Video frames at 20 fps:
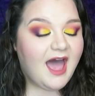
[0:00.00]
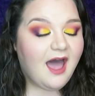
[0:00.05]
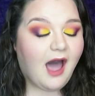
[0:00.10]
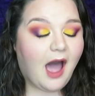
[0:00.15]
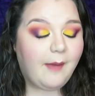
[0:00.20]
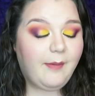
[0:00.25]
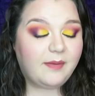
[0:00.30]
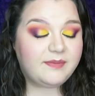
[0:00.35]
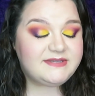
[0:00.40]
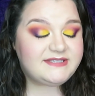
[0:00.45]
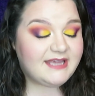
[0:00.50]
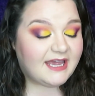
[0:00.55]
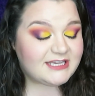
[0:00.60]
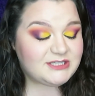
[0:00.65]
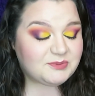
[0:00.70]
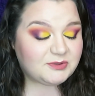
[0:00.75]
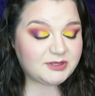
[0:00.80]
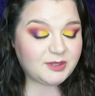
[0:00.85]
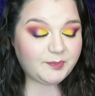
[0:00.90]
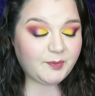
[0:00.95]
I'm
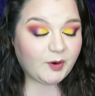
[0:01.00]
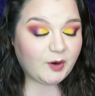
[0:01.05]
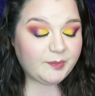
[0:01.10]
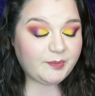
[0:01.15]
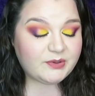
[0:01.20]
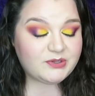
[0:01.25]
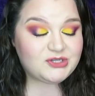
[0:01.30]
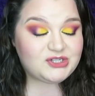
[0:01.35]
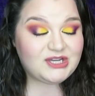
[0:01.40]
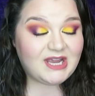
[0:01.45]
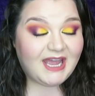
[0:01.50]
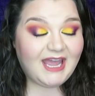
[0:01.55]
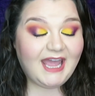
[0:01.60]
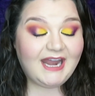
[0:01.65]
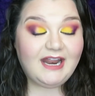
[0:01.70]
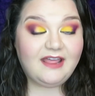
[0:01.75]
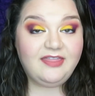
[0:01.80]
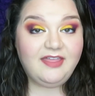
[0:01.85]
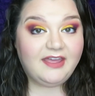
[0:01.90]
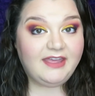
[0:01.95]
obsessed with the purple
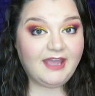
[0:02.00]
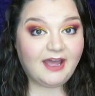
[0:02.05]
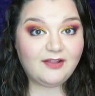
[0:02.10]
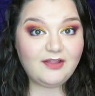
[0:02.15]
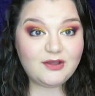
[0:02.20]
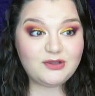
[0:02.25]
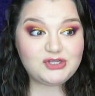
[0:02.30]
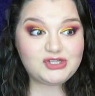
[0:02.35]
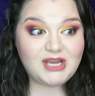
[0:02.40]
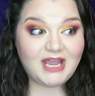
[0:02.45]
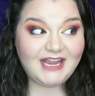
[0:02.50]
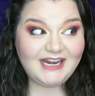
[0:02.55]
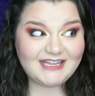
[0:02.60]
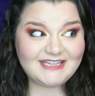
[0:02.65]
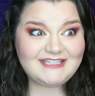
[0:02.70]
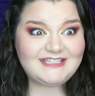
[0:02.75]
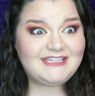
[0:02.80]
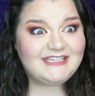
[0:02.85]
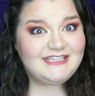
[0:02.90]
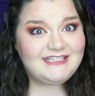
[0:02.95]
shade. The yellow shade
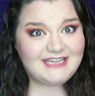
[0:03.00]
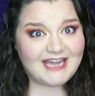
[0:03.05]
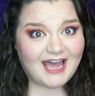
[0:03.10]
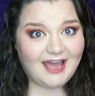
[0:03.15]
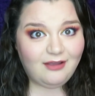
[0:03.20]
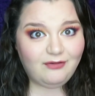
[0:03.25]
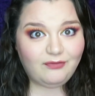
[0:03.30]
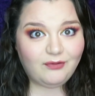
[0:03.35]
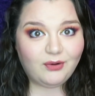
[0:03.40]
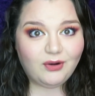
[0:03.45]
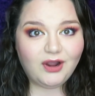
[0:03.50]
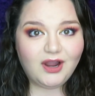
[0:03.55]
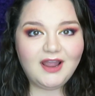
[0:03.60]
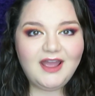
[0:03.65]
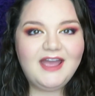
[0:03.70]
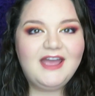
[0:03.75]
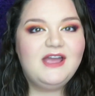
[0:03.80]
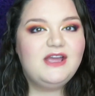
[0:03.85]
is to die for.